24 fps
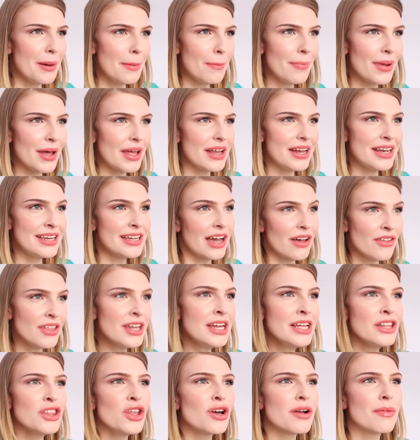But now
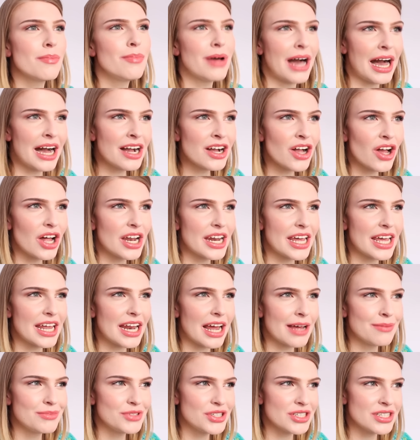that I look back on
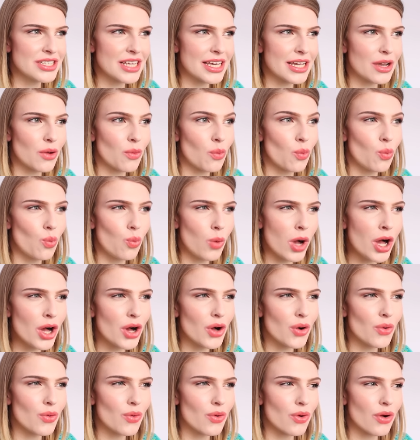it, I'm just like,
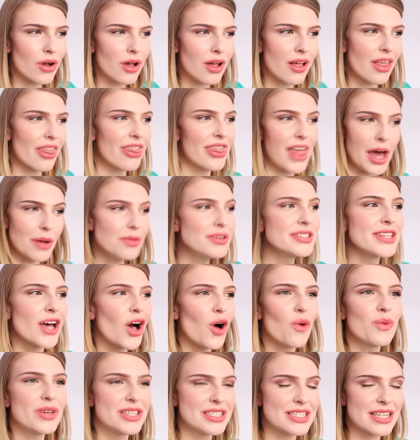whoa, that was
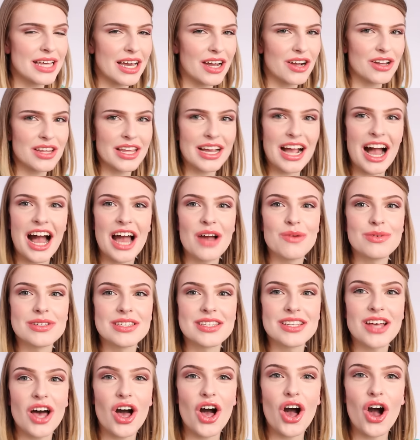always there. Like, I
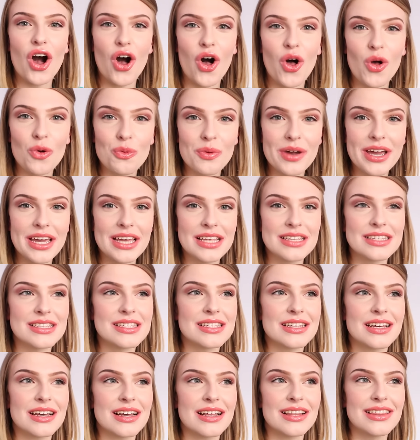was
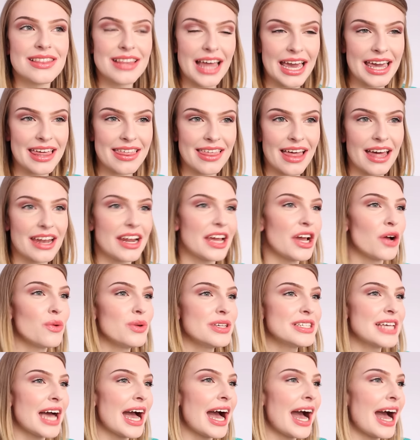always like that. I
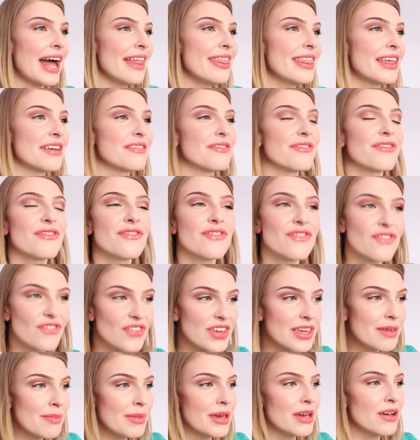always had that
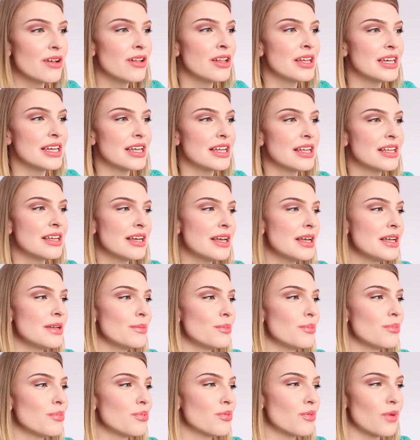female
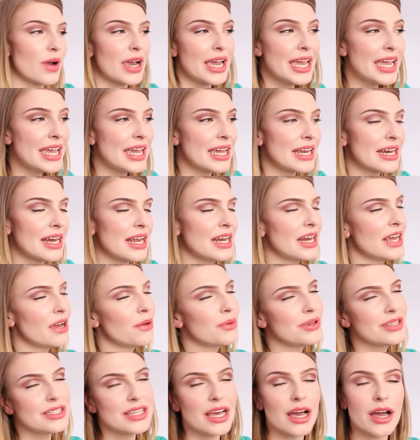brain, and I
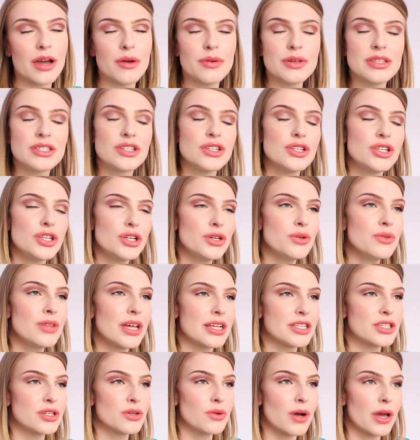always, I always knew
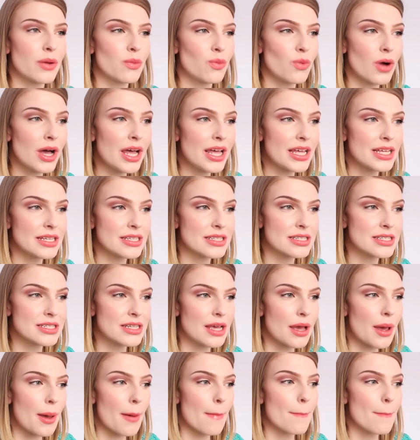that's who I was.